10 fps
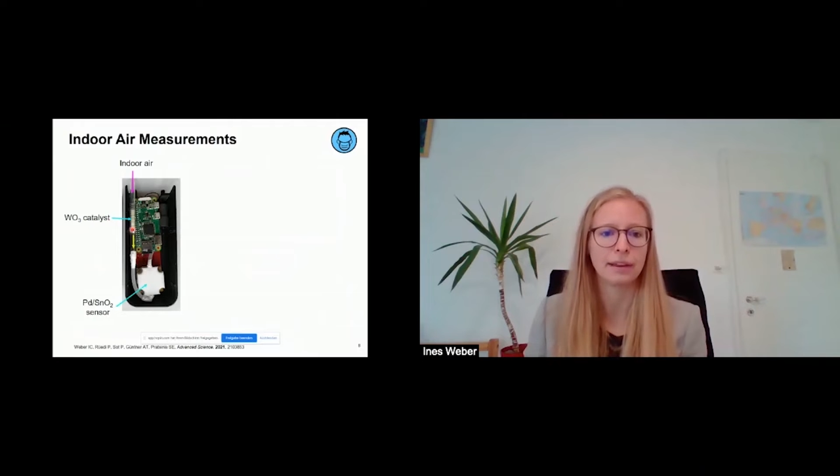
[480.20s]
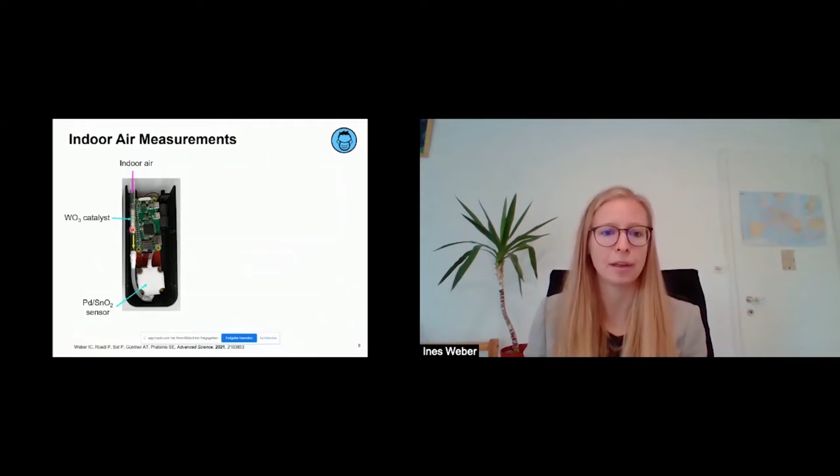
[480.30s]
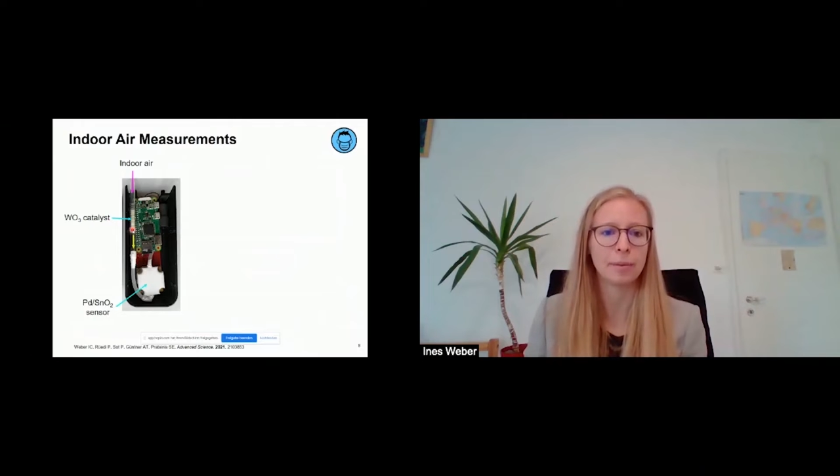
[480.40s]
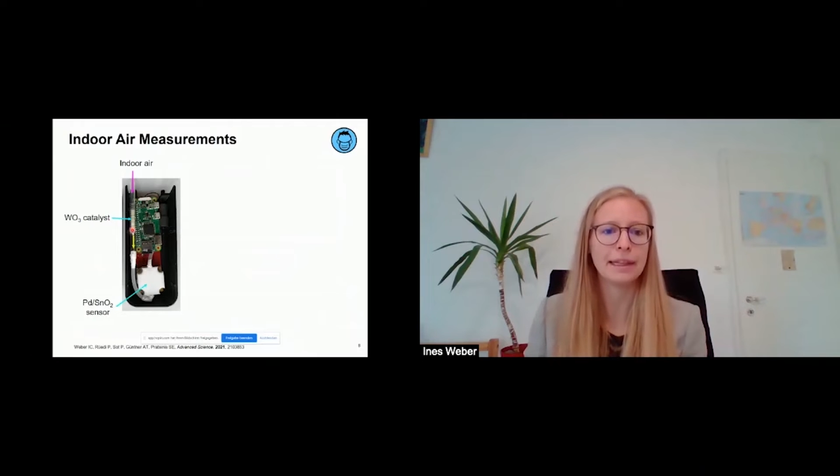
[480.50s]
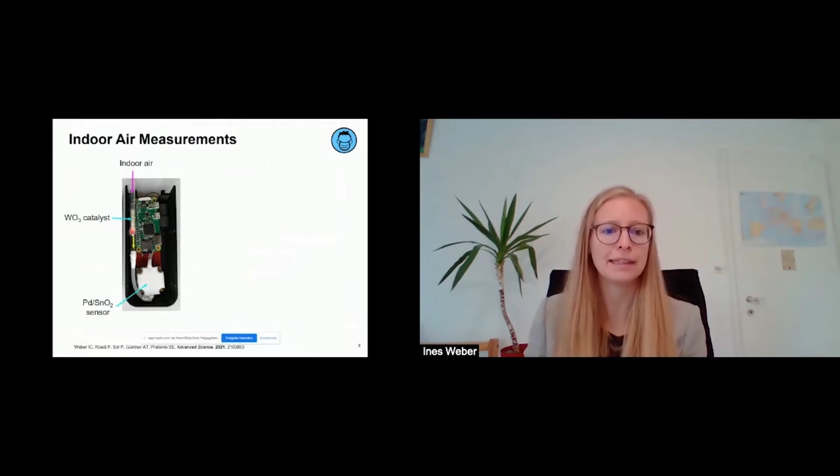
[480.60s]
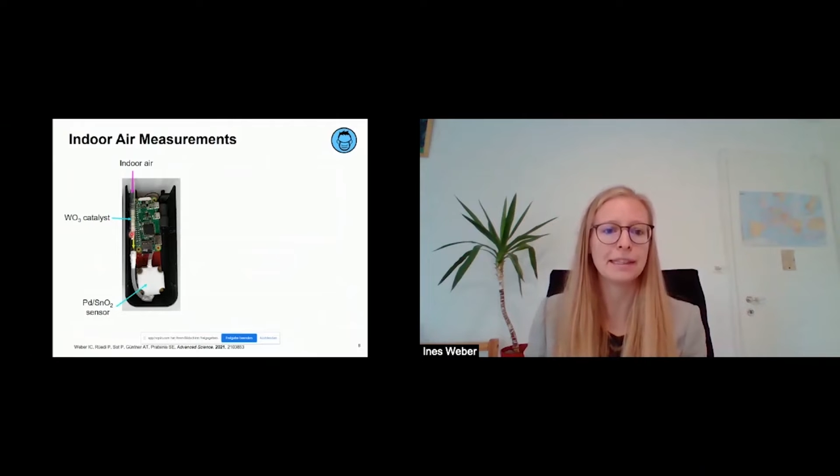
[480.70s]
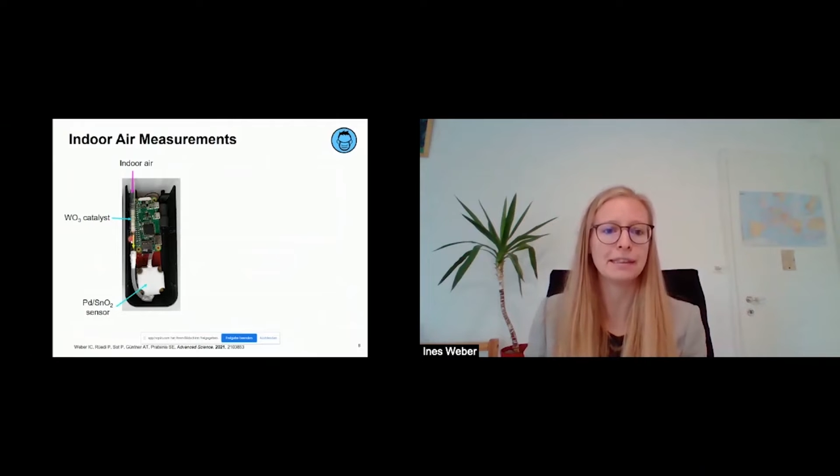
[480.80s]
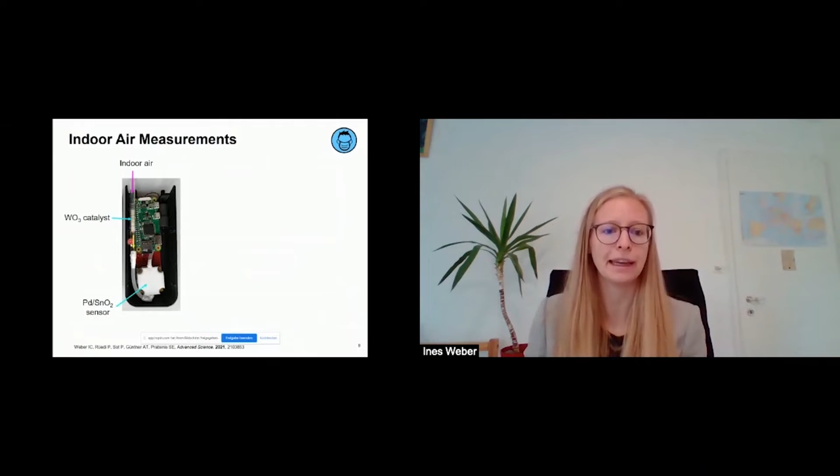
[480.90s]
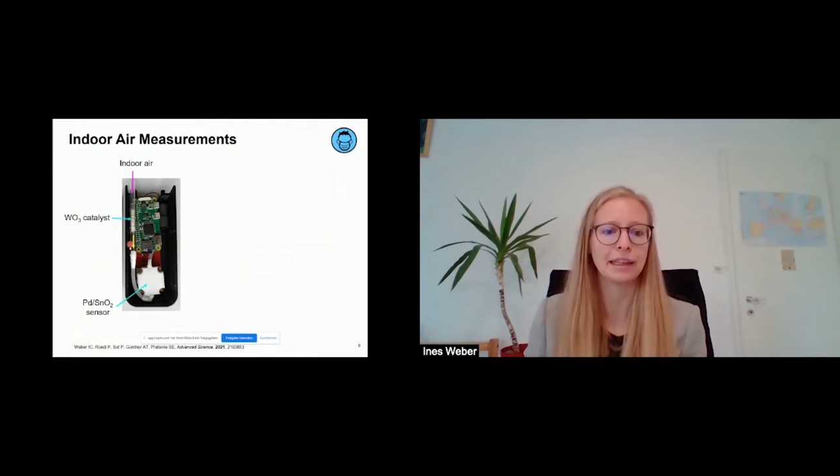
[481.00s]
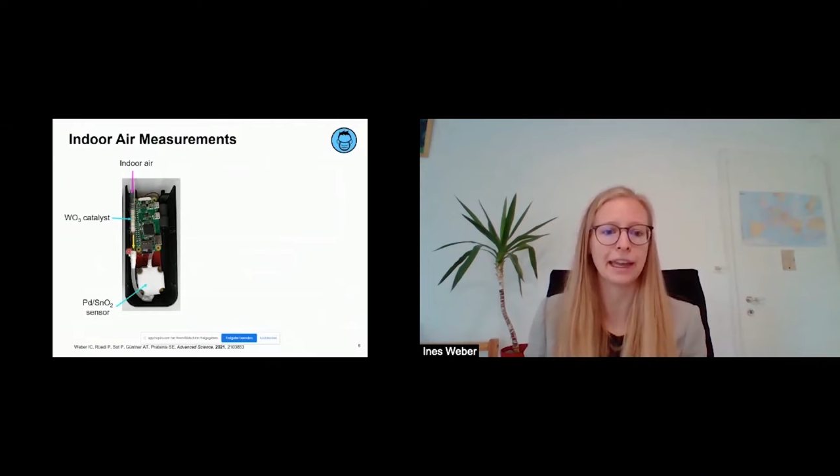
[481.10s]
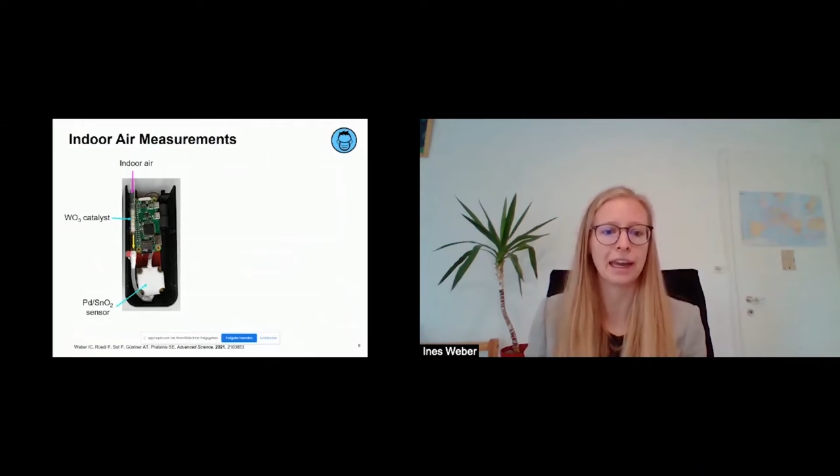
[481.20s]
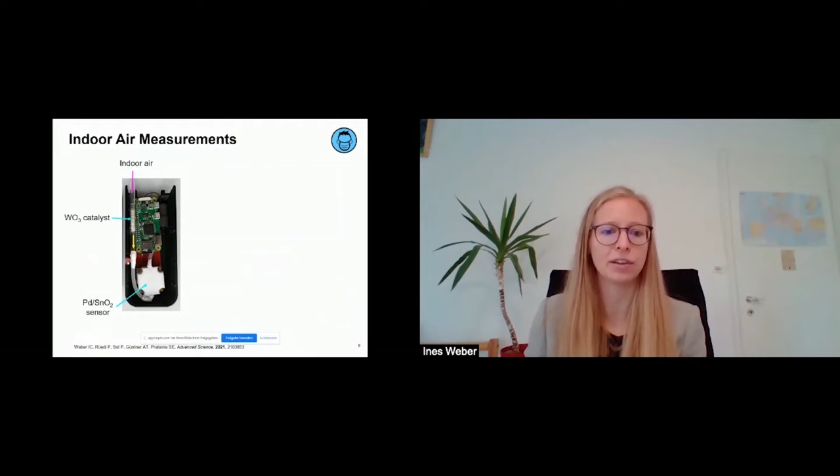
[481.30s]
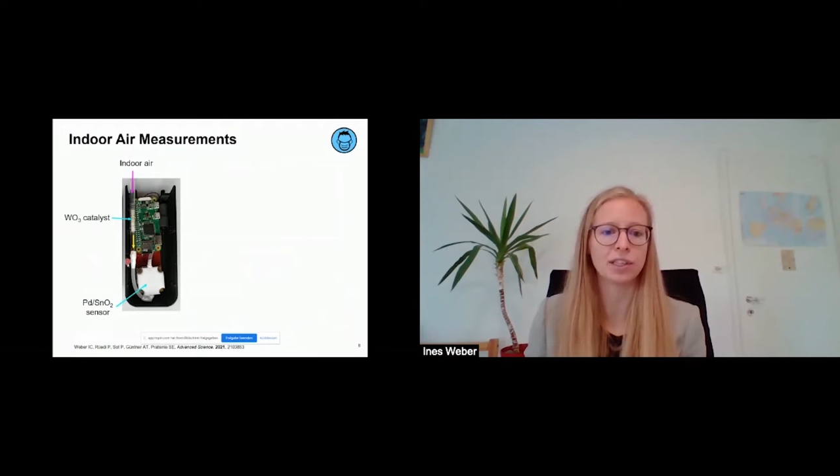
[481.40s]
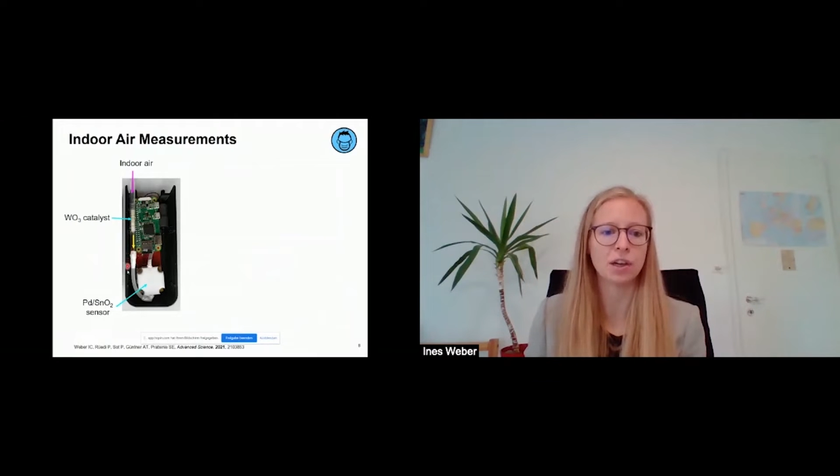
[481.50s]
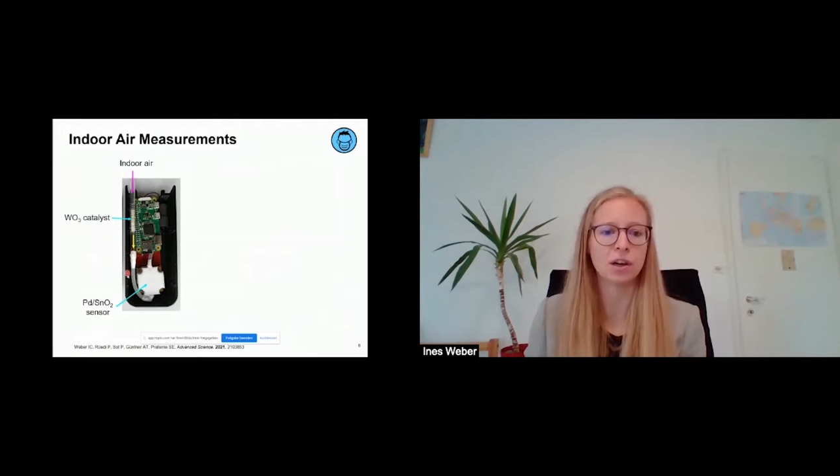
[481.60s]
The benzene then
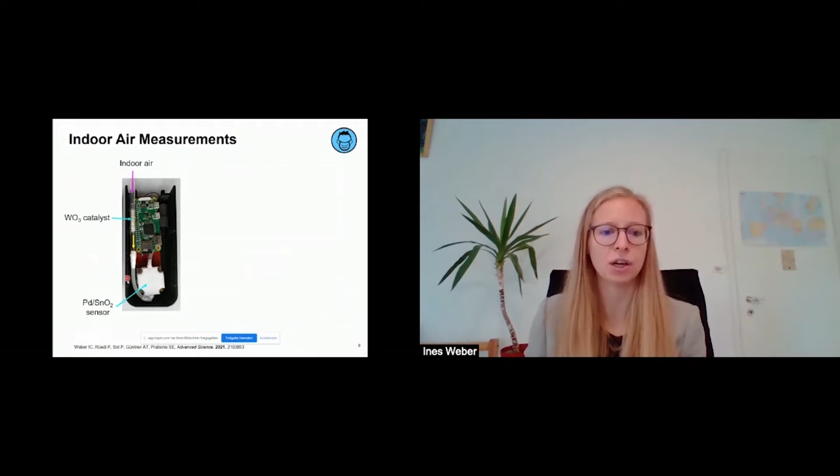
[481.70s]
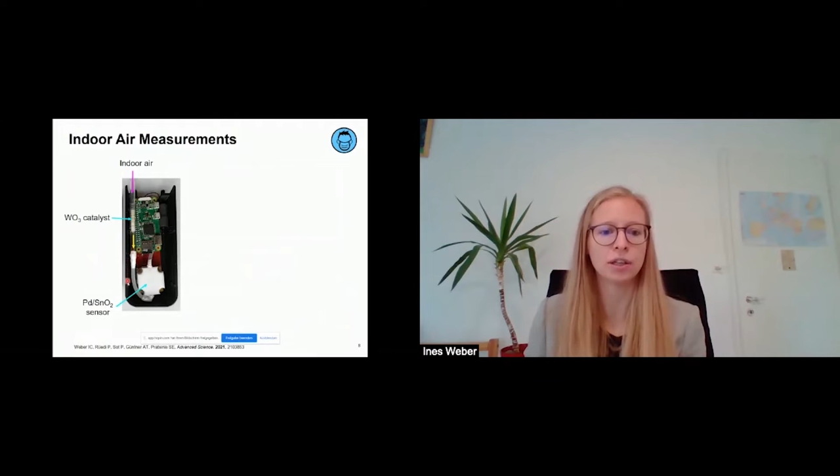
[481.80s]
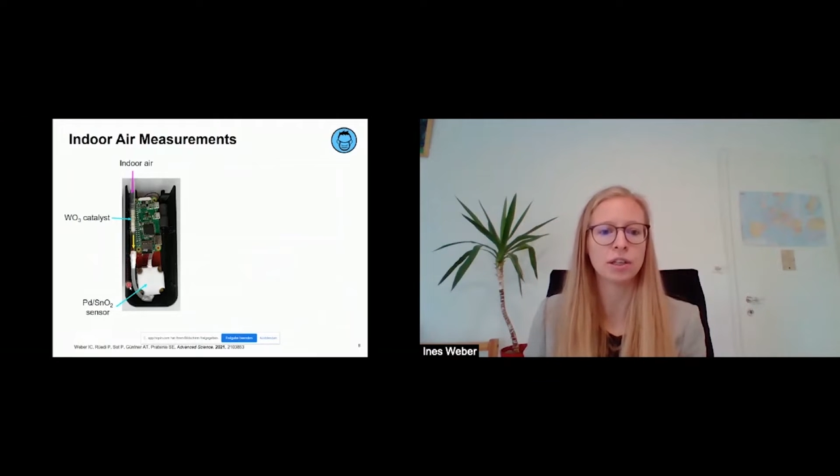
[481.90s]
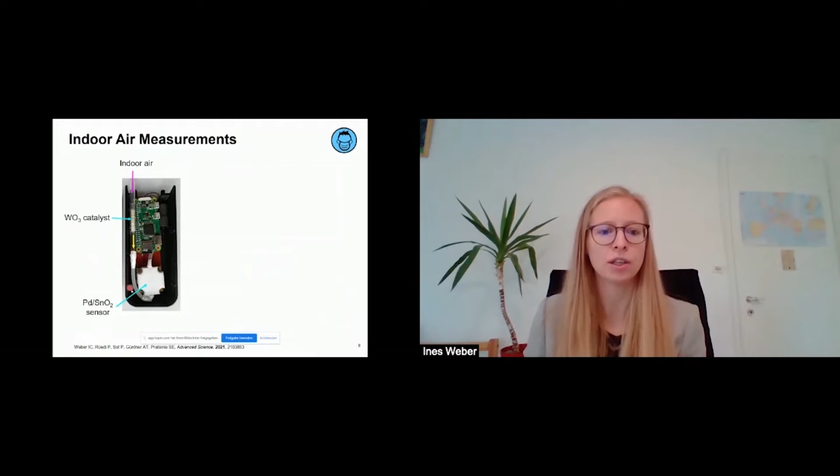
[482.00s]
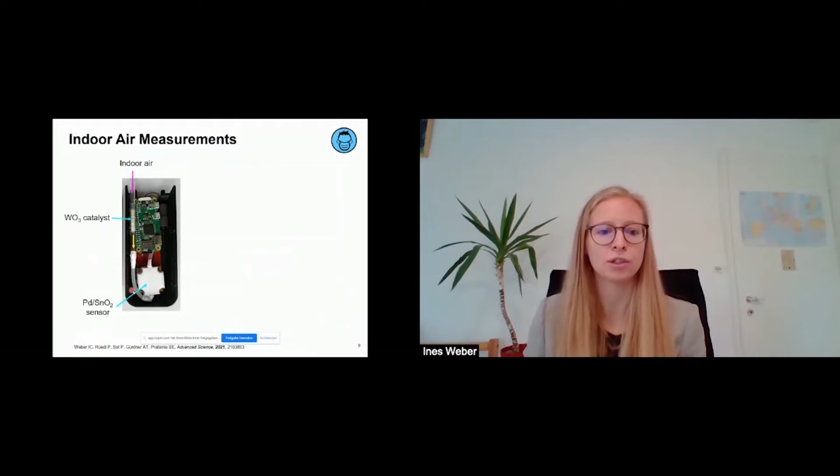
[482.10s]
carries on